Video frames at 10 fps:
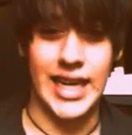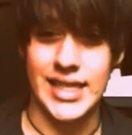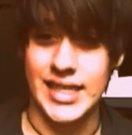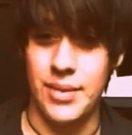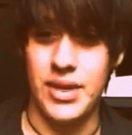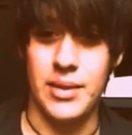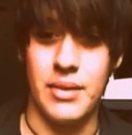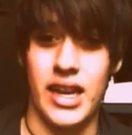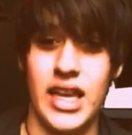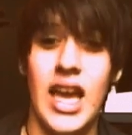not to send me the
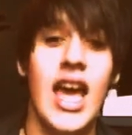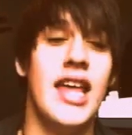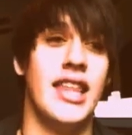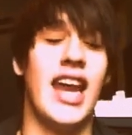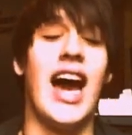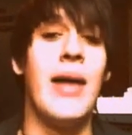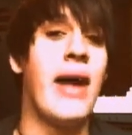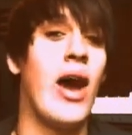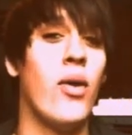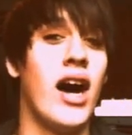money, then
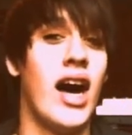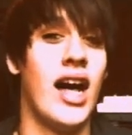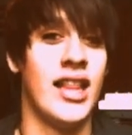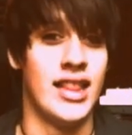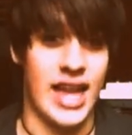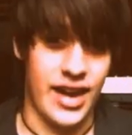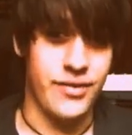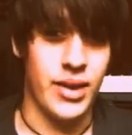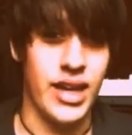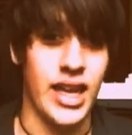I'm out a lot
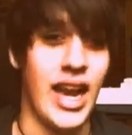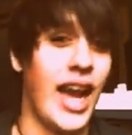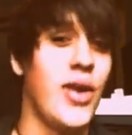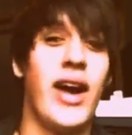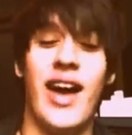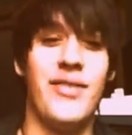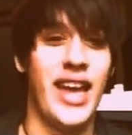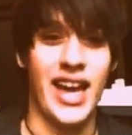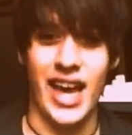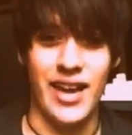of money, and I don't have
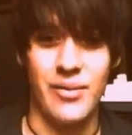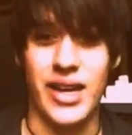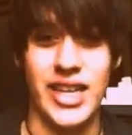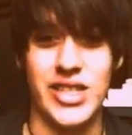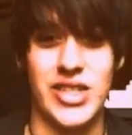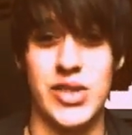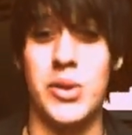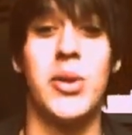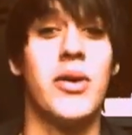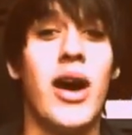that kind of money to just
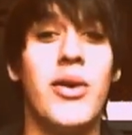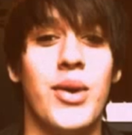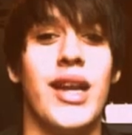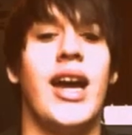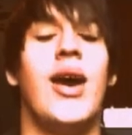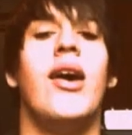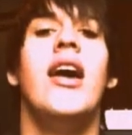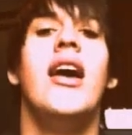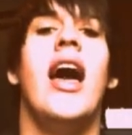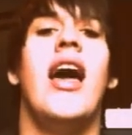throw around right now.
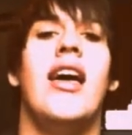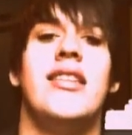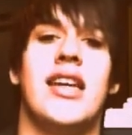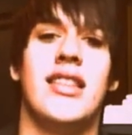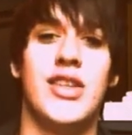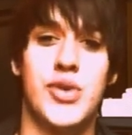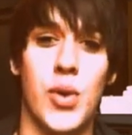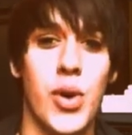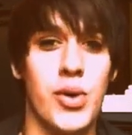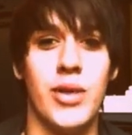And unless
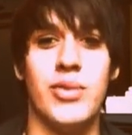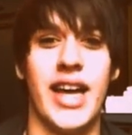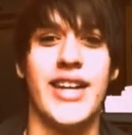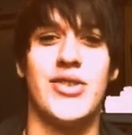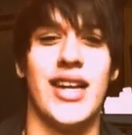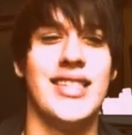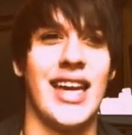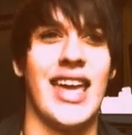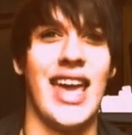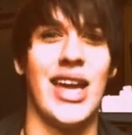you're ordering black dreads,
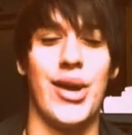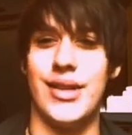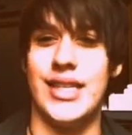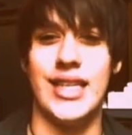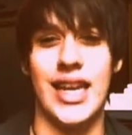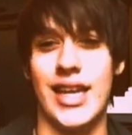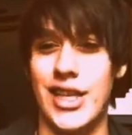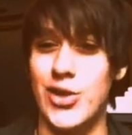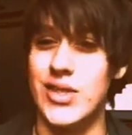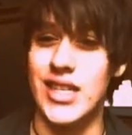I can't guarantee that I
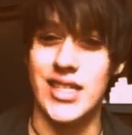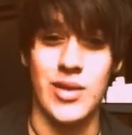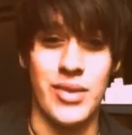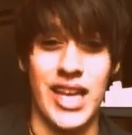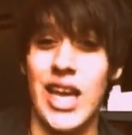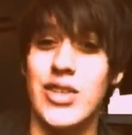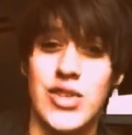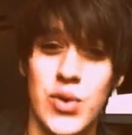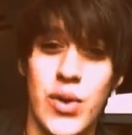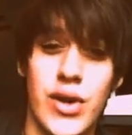can use it on somebody
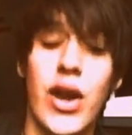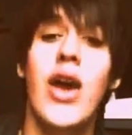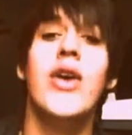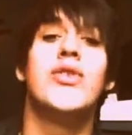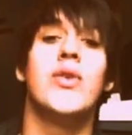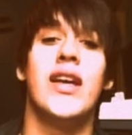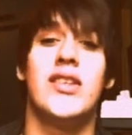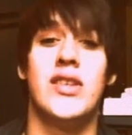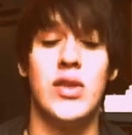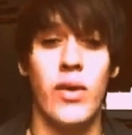else's order. So
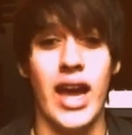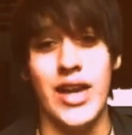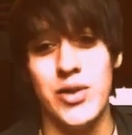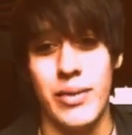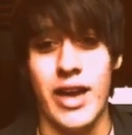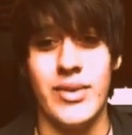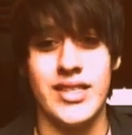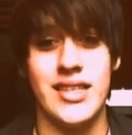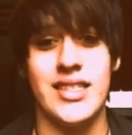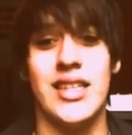that's just the way I do my
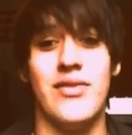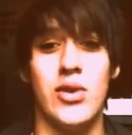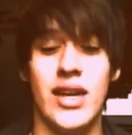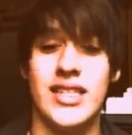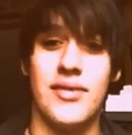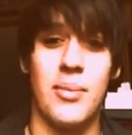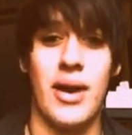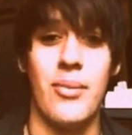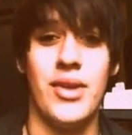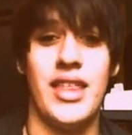business, and if you guys have a
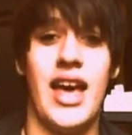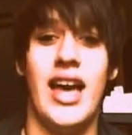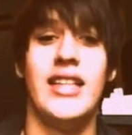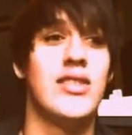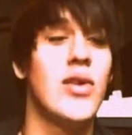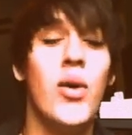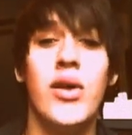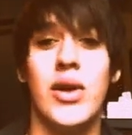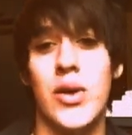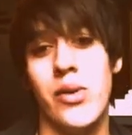problem with that, it's
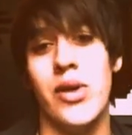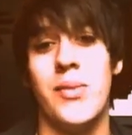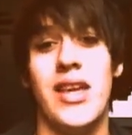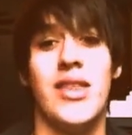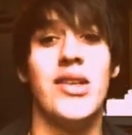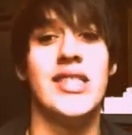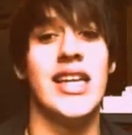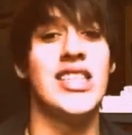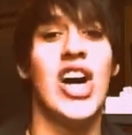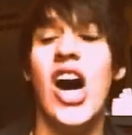totally cool with me. There's
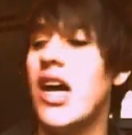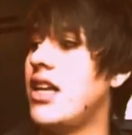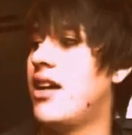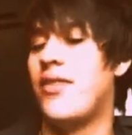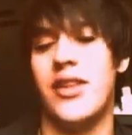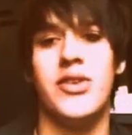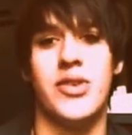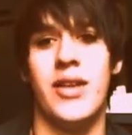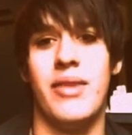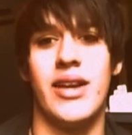a ton of other
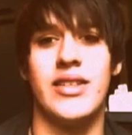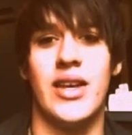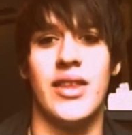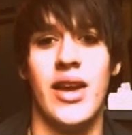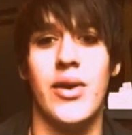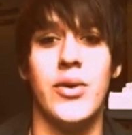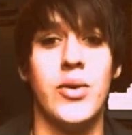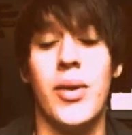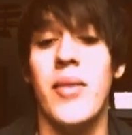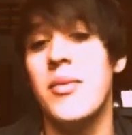dread makers out there
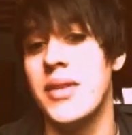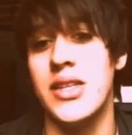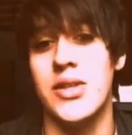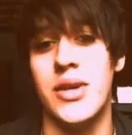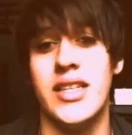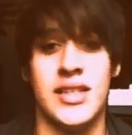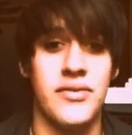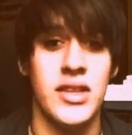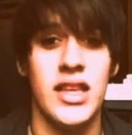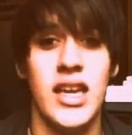who probably do it
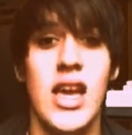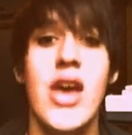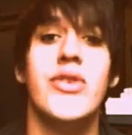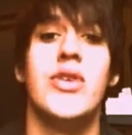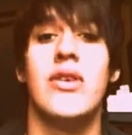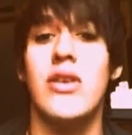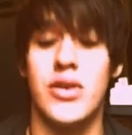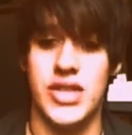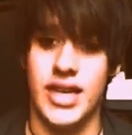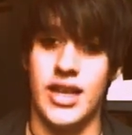differently, so you can
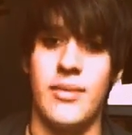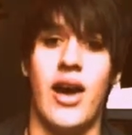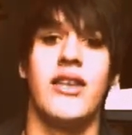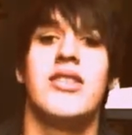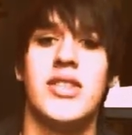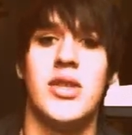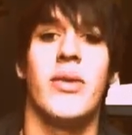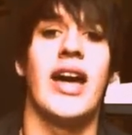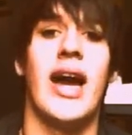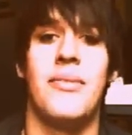go check them out. It's just the
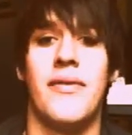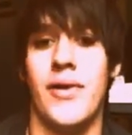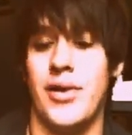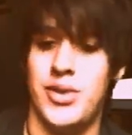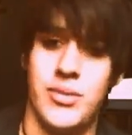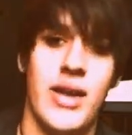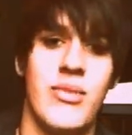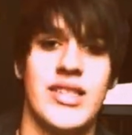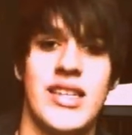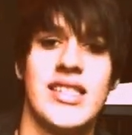way I prefer to do my
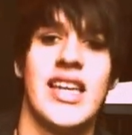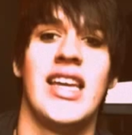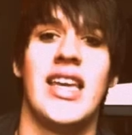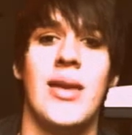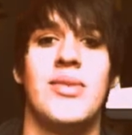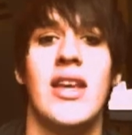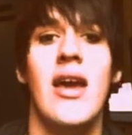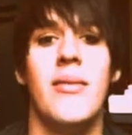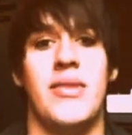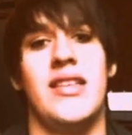business, and it keeps
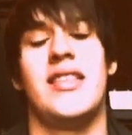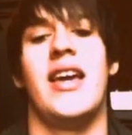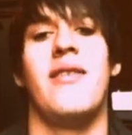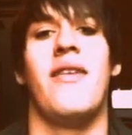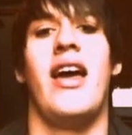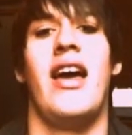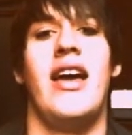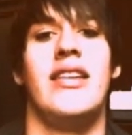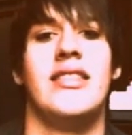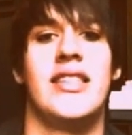me safe,
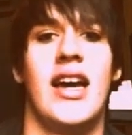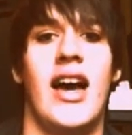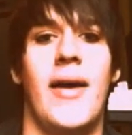and